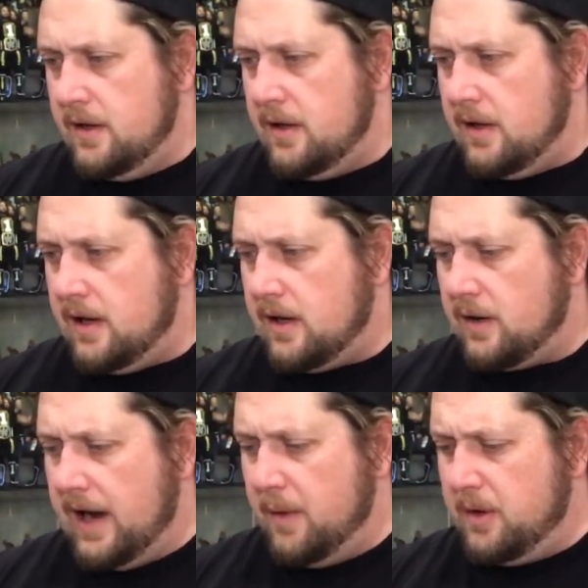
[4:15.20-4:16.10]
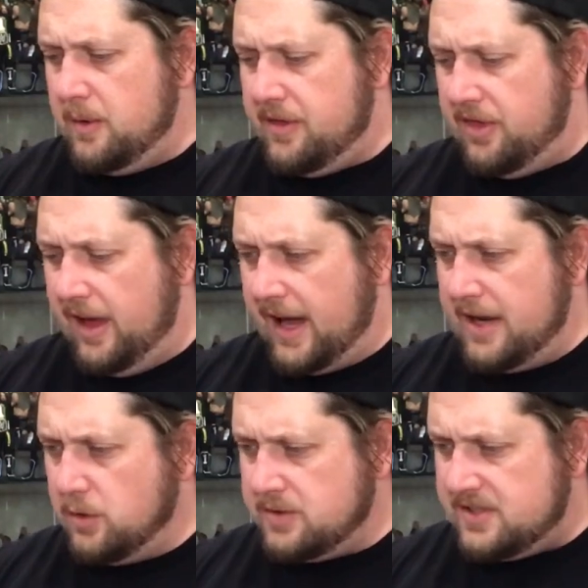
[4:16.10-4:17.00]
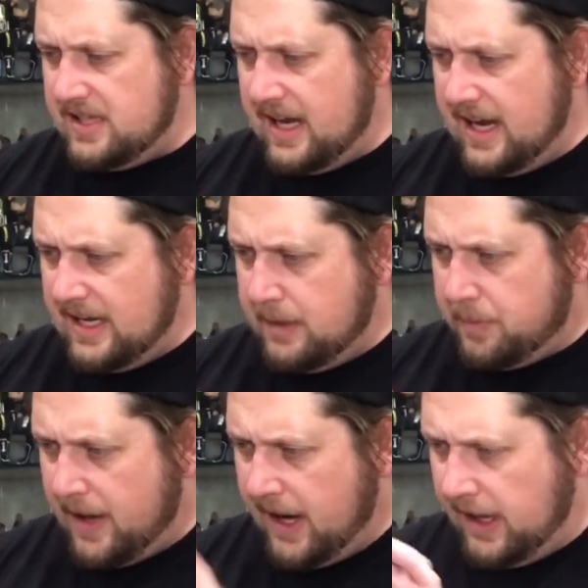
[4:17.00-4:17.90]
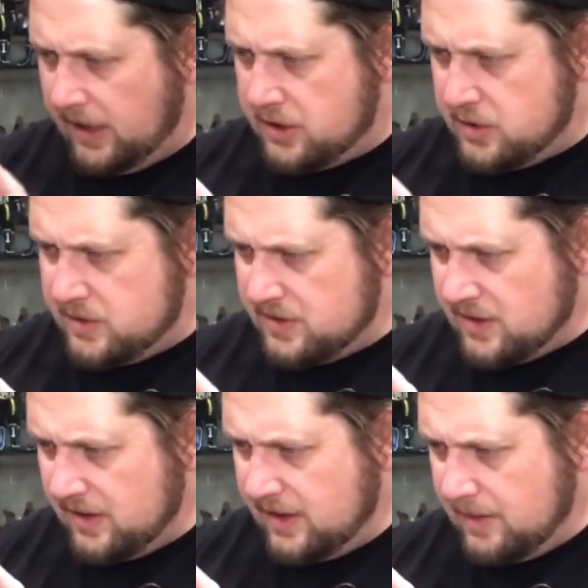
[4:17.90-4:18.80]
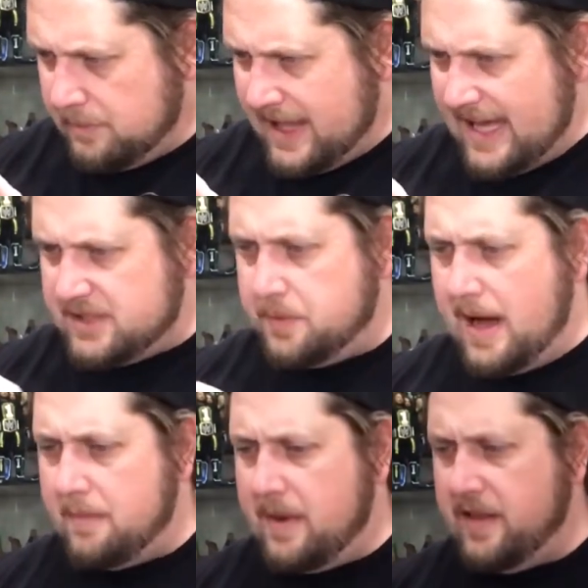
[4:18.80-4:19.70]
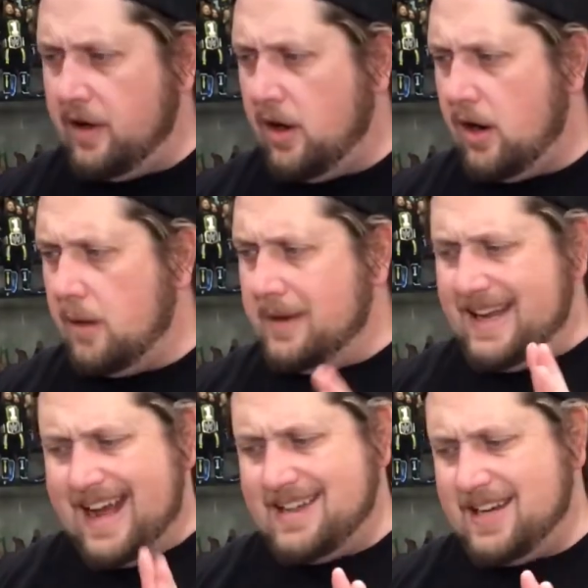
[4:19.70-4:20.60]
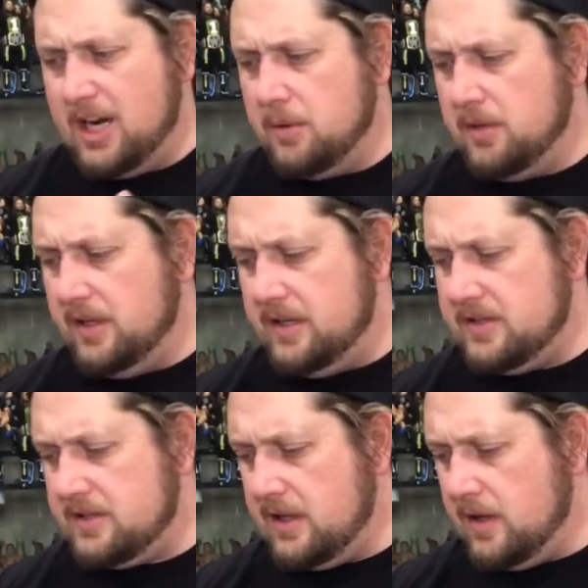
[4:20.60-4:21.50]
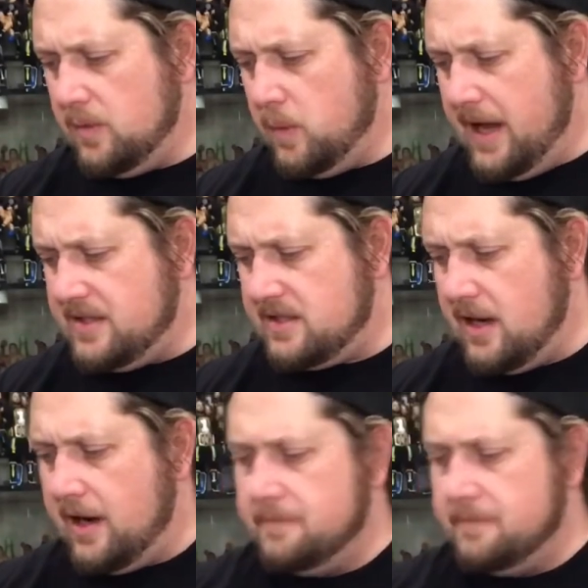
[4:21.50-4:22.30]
All right. What do we think? I don't see any paint issues. There's a little black spot by the R, but not terrible in his uh, waist there.